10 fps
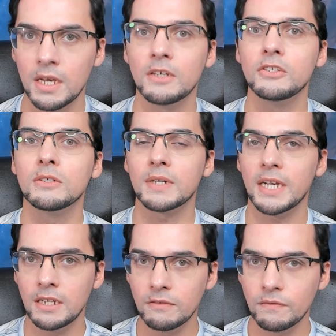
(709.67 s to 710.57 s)
your
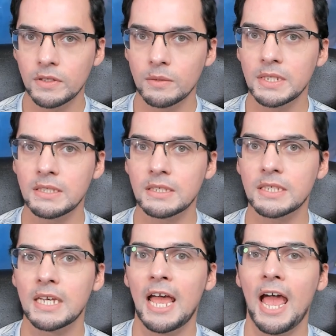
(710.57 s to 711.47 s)

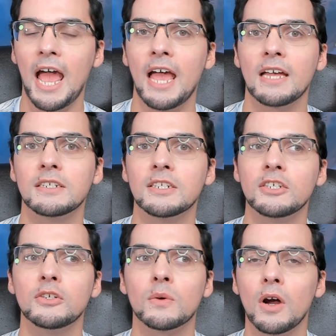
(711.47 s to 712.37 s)
influence, and
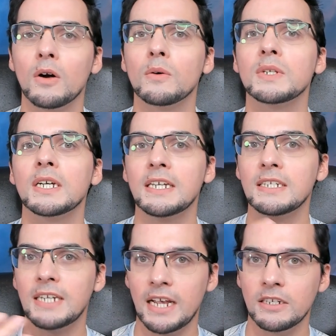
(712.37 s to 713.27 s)
your own
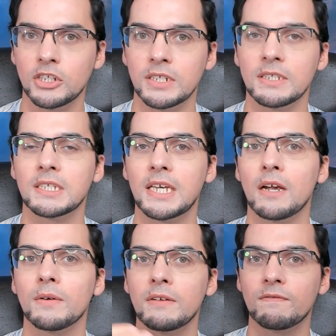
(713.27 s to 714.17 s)
intentions
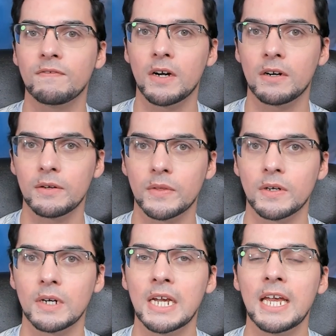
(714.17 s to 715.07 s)
carry
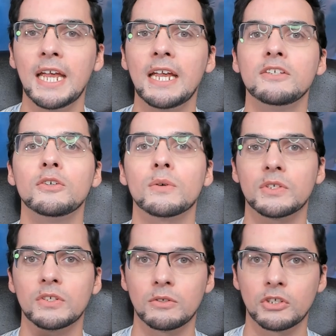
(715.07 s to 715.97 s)
farther in your
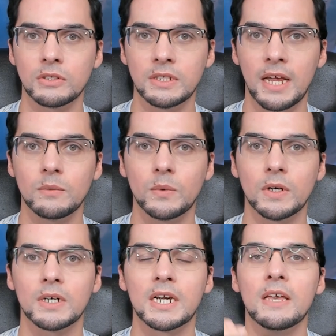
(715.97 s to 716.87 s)
social
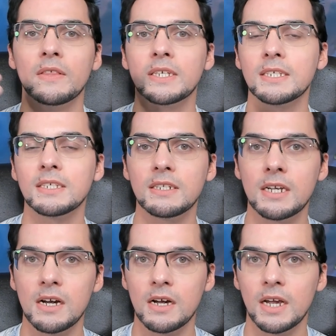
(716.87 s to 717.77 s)
network. This is a
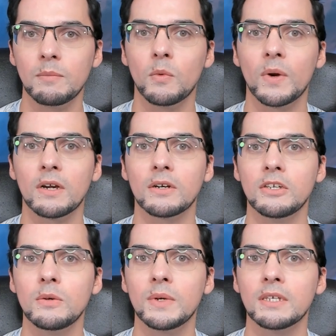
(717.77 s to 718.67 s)
time where
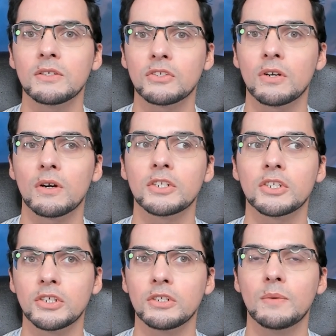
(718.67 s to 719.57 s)
you can start to